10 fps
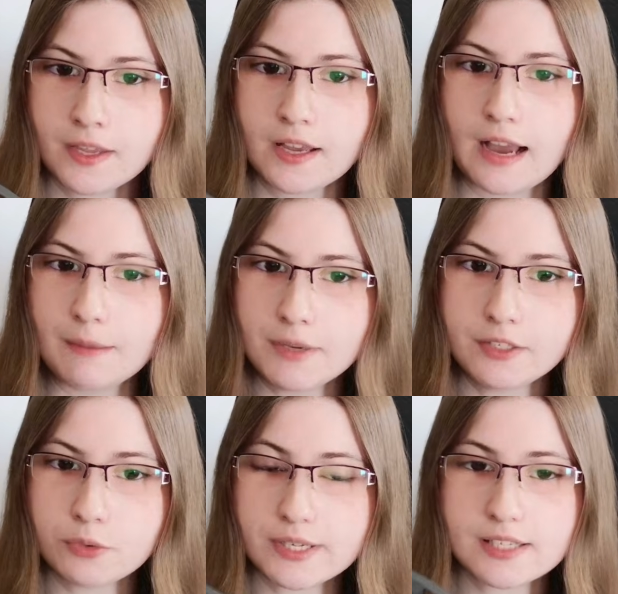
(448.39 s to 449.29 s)
I mean, you
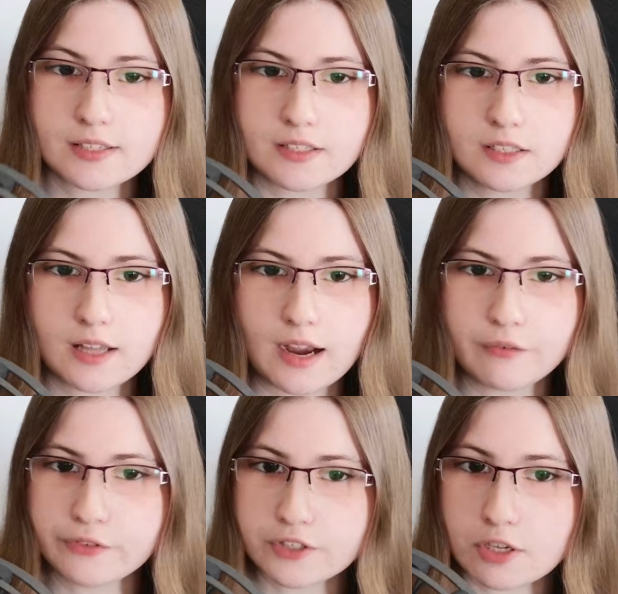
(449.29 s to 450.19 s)
will still
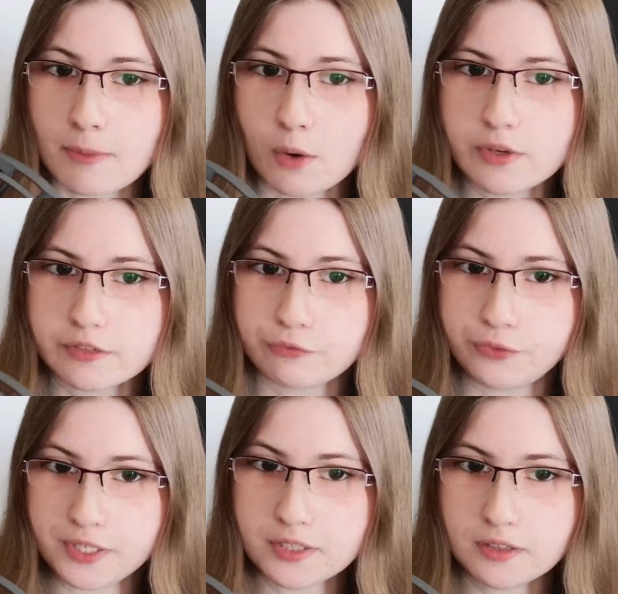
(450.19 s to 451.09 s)
after some hours
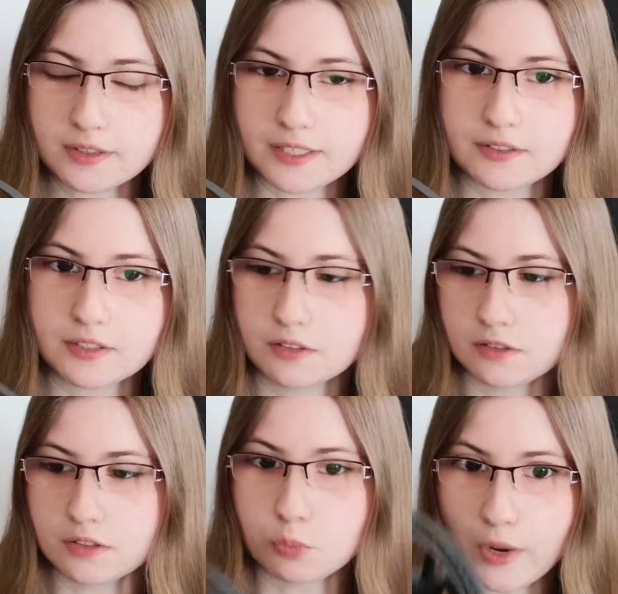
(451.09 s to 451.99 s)
feel that
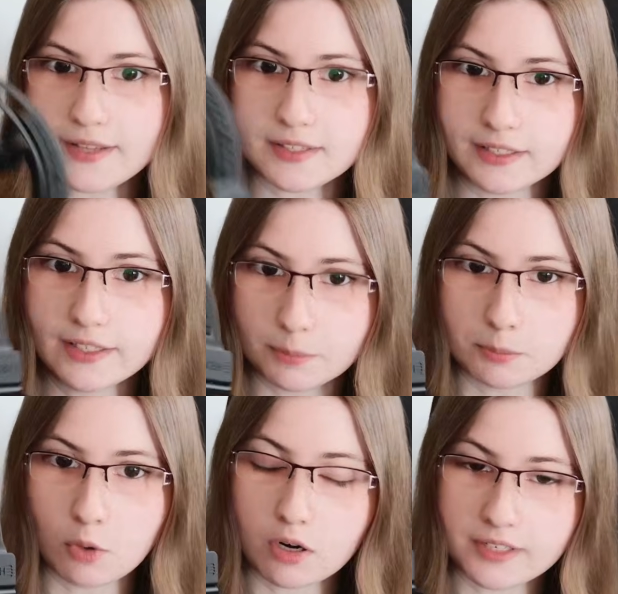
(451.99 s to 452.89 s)
it weighs a little bit
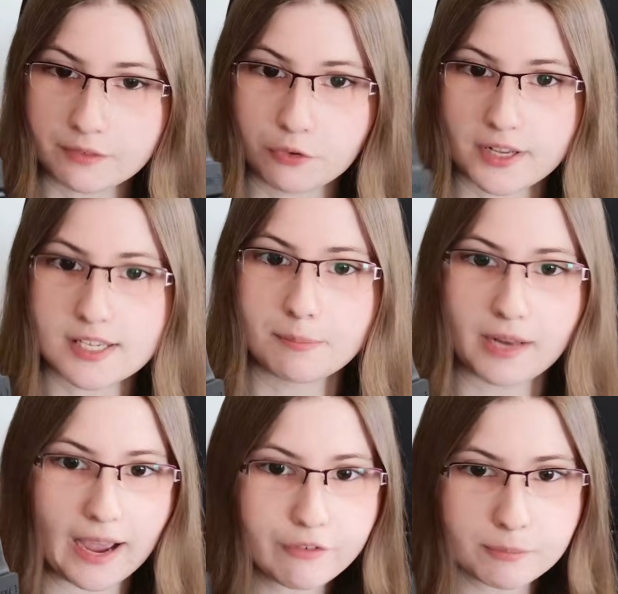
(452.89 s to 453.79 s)
more than, for example,
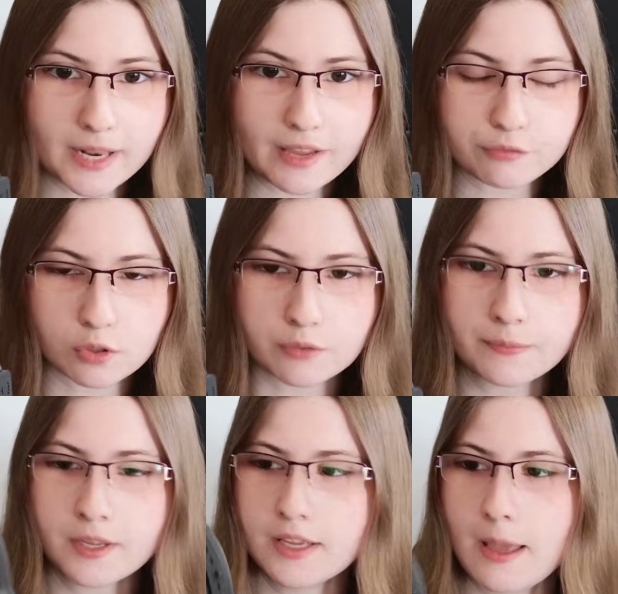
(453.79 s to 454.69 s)
HEDDphone headphone,
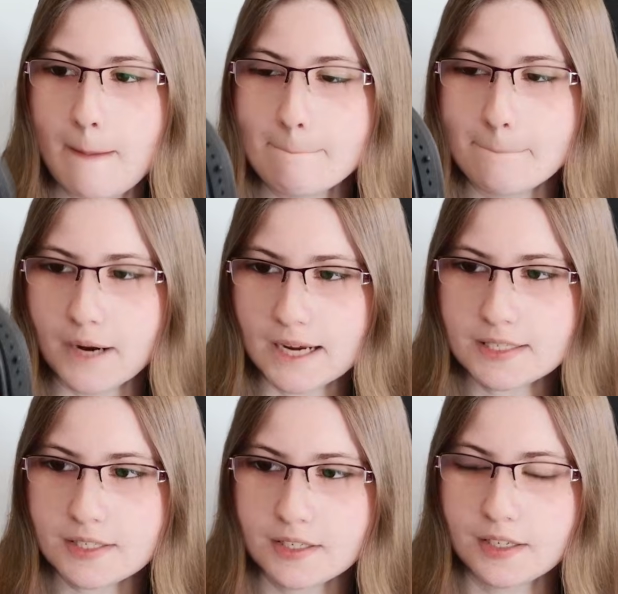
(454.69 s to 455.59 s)
but
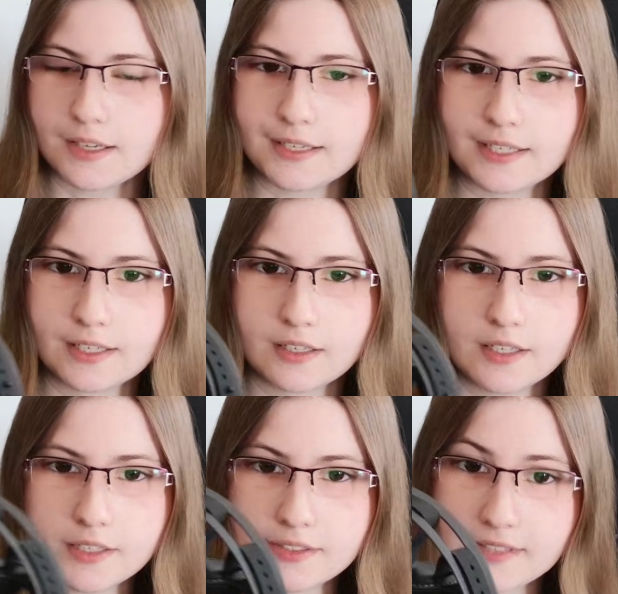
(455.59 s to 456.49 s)

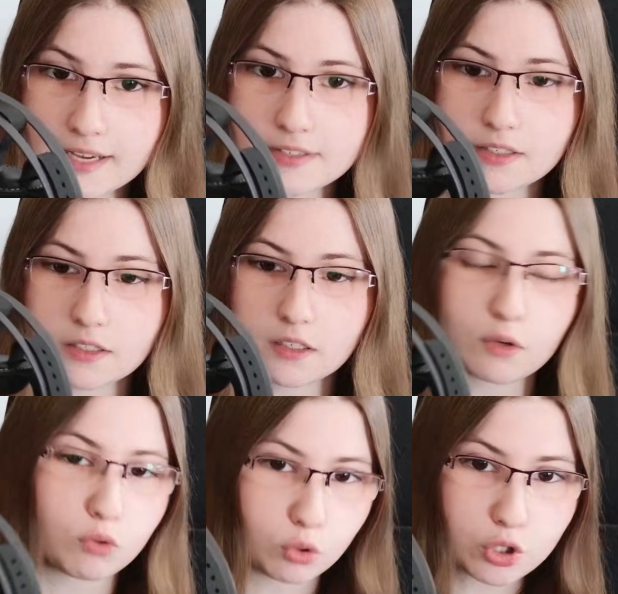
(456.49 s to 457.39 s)
it does a
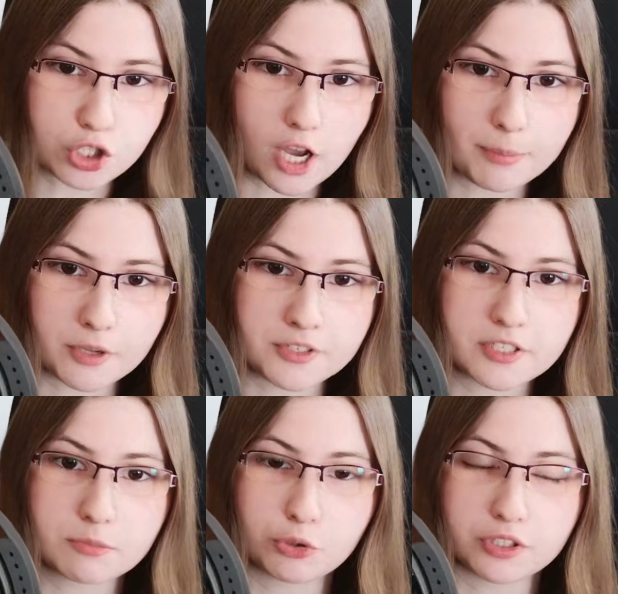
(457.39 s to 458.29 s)
good job on
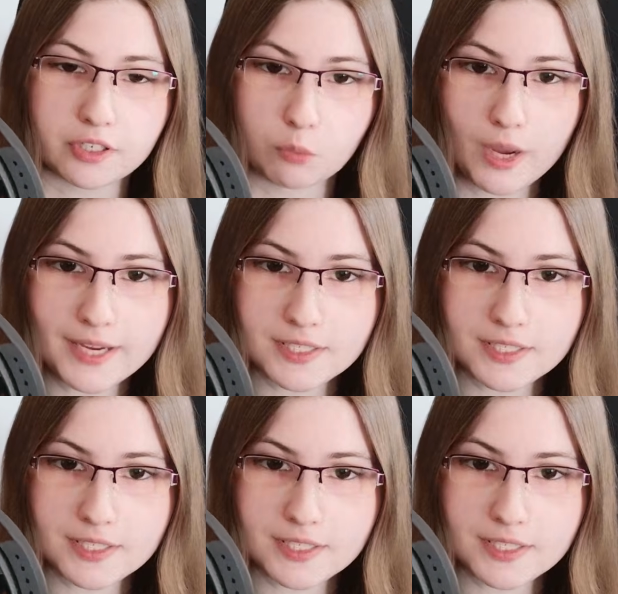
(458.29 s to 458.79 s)
distributing the weight.